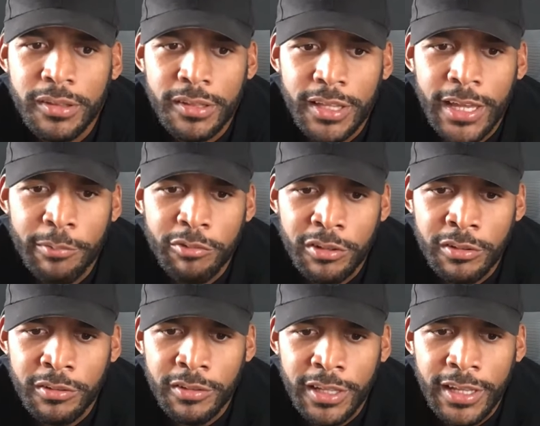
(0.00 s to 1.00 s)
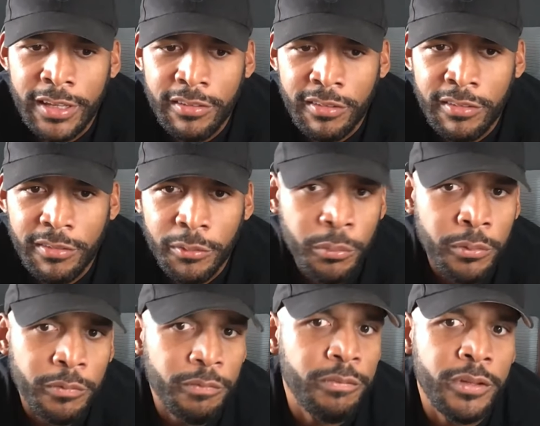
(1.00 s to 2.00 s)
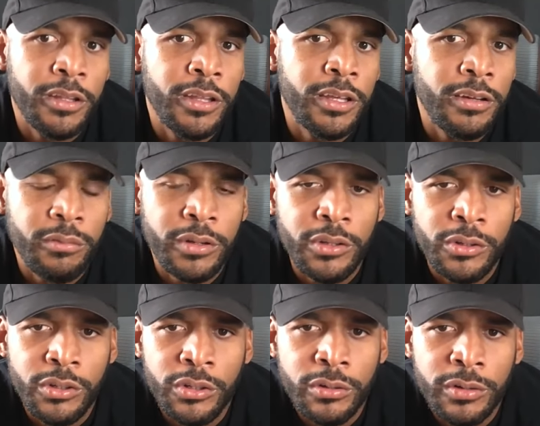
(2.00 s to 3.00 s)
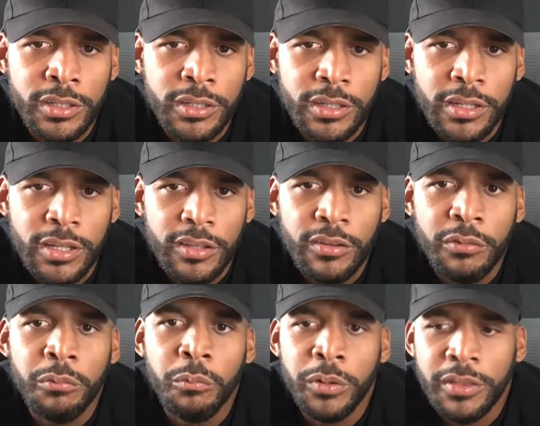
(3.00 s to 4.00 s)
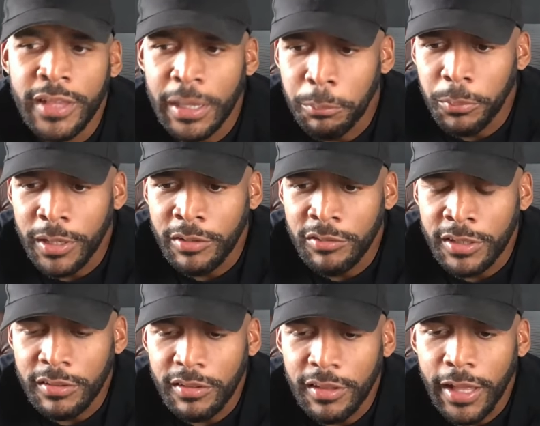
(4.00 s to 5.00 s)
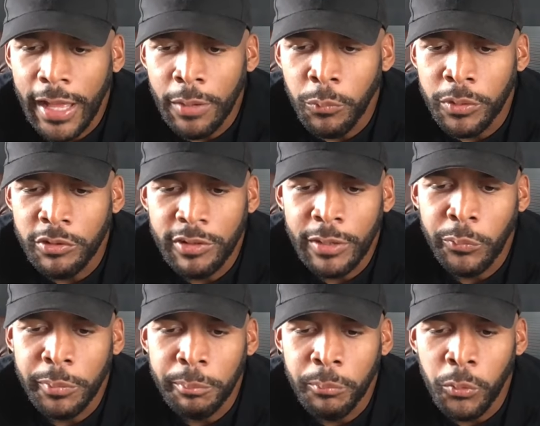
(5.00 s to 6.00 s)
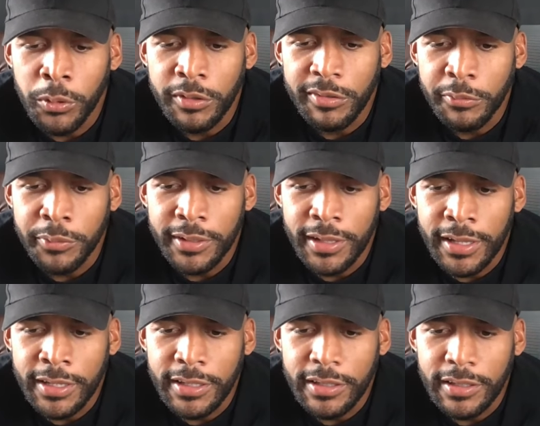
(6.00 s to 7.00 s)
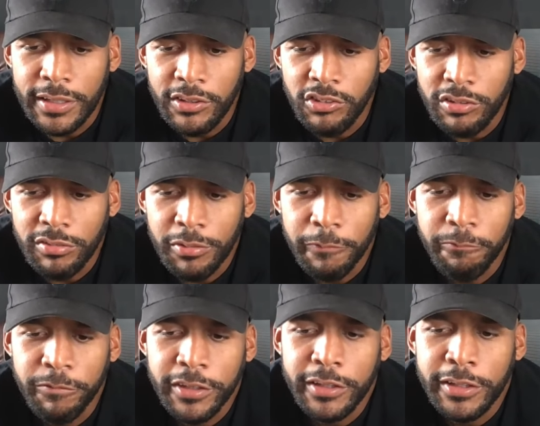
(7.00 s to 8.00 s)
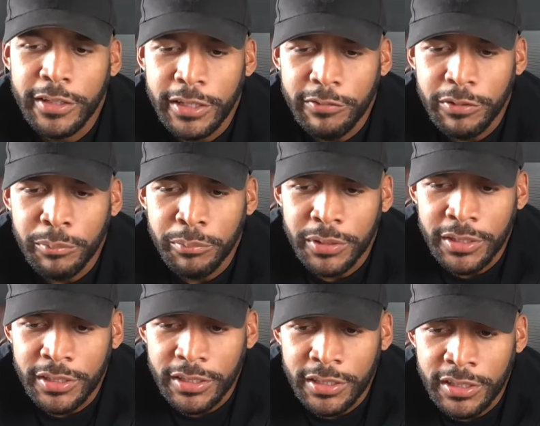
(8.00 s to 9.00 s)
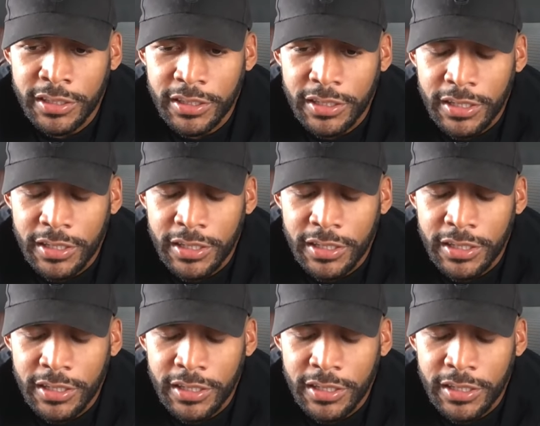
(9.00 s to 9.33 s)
to capture the essence or the feeling of what you're doing. So with that project, I wish I went more into it. Like, it's just the feeling of him being here.